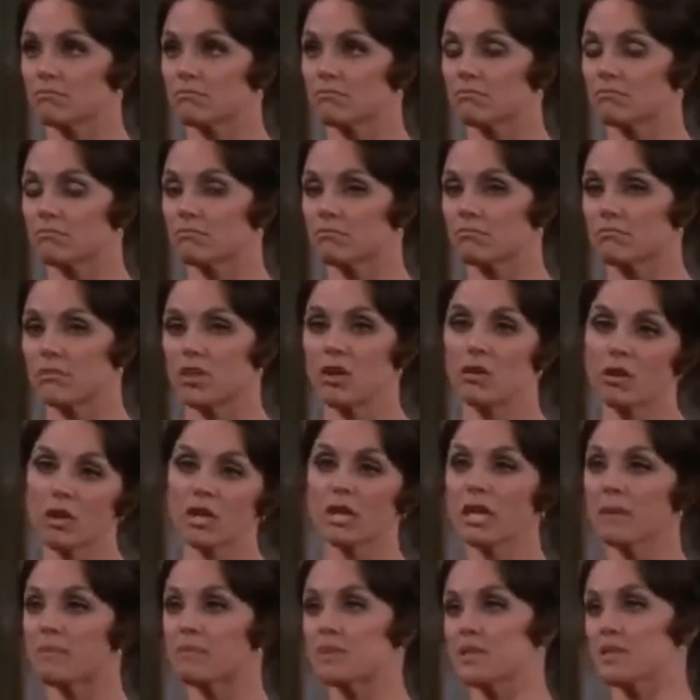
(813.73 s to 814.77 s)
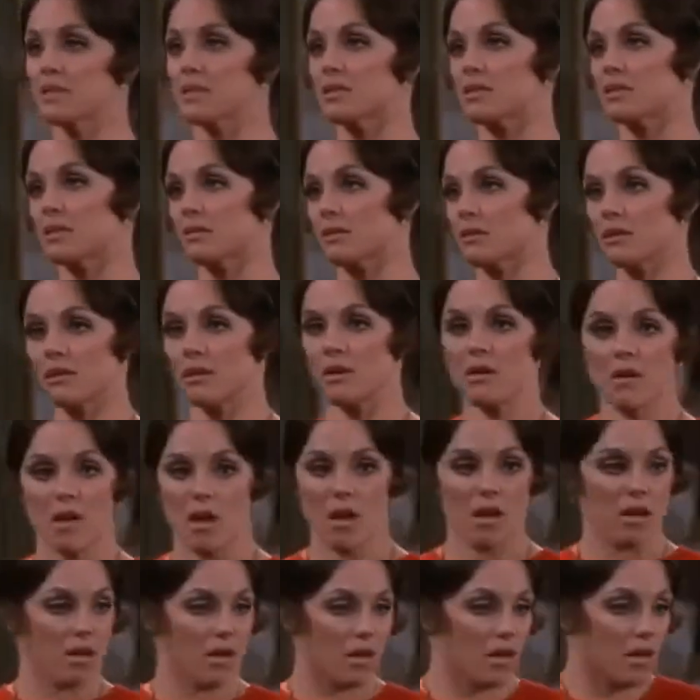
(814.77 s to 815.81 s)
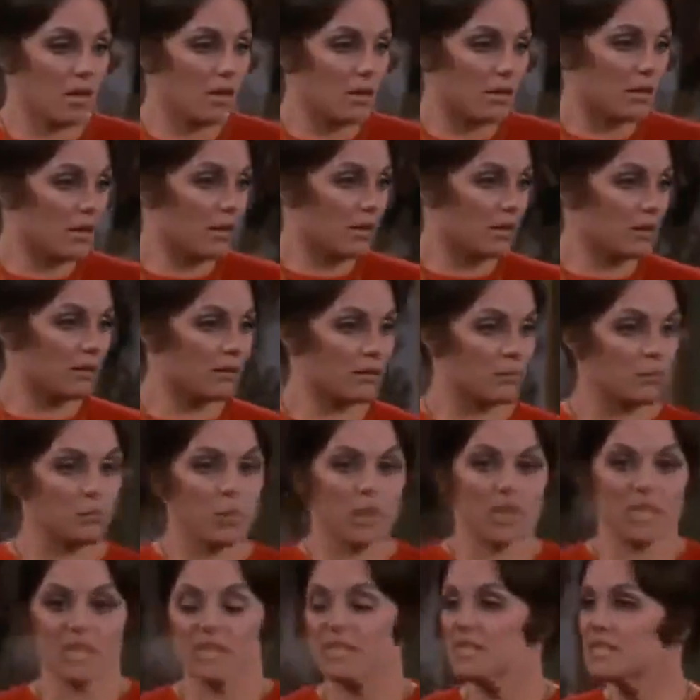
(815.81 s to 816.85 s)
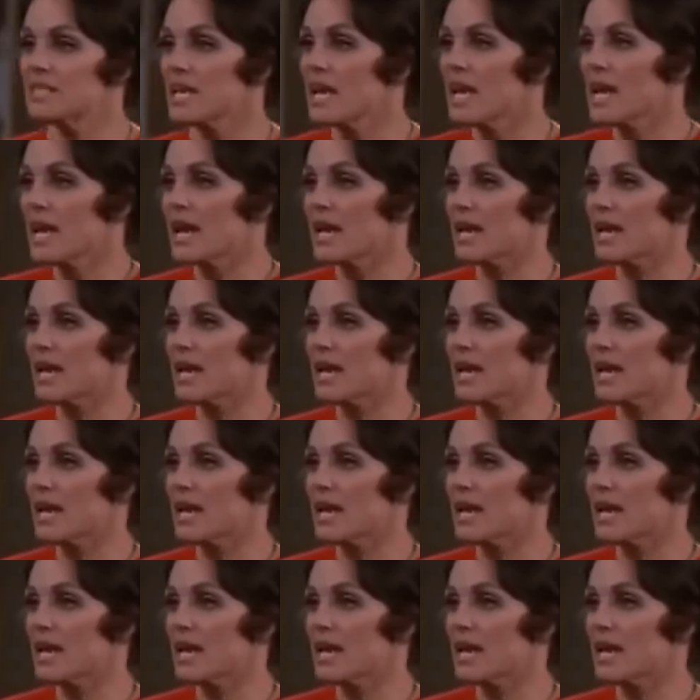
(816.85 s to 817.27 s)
Eucalyptus. What do you say?